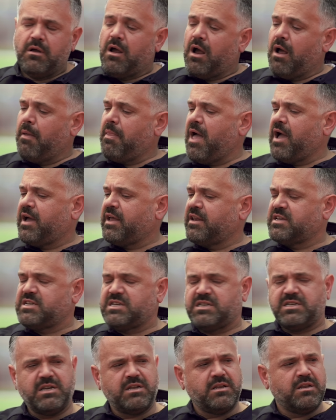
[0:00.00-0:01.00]
I'm not going to
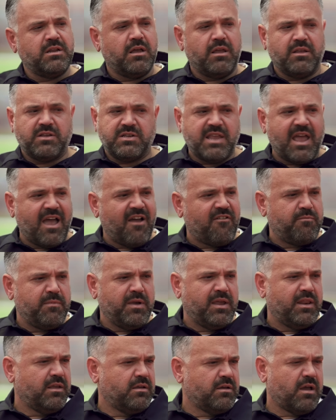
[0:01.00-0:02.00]
sit in a staff
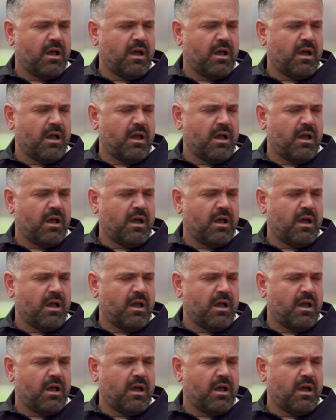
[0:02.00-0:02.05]
meeting.